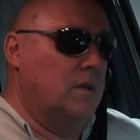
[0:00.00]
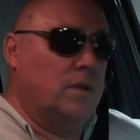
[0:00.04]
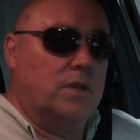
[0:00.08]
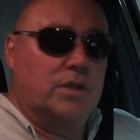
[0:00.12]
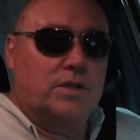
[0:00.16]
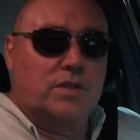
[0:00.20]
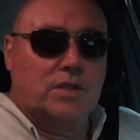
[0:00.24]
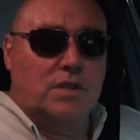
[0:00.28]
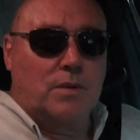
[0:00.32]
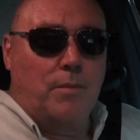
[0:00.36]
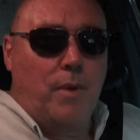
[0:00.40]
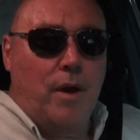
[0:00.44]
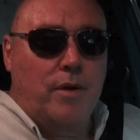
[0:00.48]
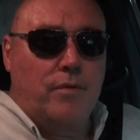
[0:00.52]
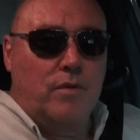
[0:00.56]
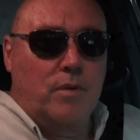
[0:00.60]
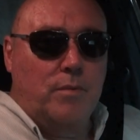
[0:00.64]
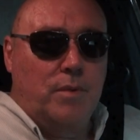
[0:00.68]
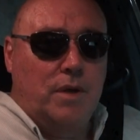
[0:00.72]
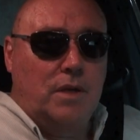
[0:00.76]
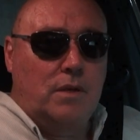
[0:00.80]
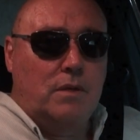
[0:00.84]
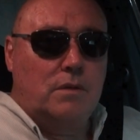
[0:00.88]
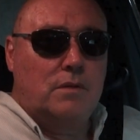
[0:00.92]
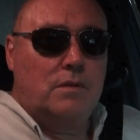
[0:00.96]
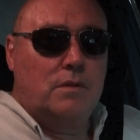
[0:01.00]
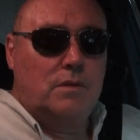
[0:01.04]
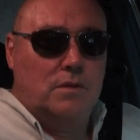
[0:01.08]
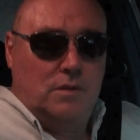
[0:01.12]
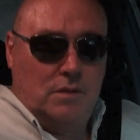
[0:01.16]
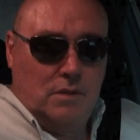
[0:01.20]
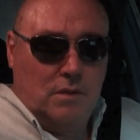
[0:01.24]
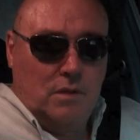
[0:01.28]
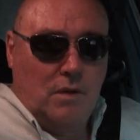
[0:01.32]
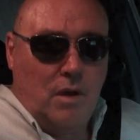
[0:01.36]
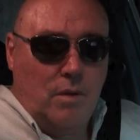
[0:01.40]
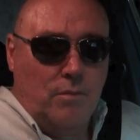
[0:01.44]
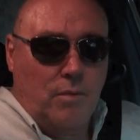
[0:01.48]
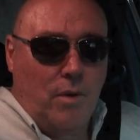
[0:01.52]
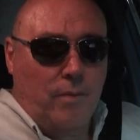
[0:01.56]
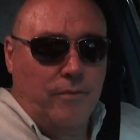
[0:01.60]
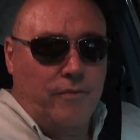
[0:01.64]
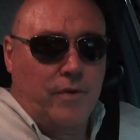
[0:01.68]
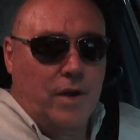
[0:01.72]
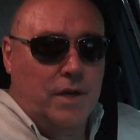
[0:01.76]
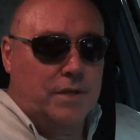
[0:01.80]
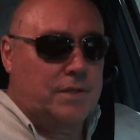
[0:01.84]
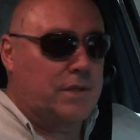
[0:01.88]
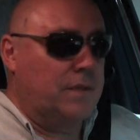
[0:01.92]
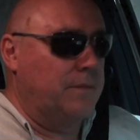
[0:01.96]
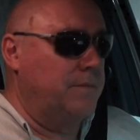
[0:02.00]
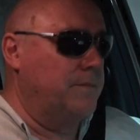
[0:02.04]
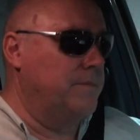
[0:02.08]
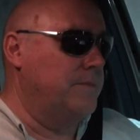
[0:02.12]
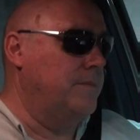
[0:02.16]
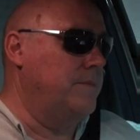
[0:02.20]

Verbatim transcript: This is the Motoring Minute. I'm Rob Fraser.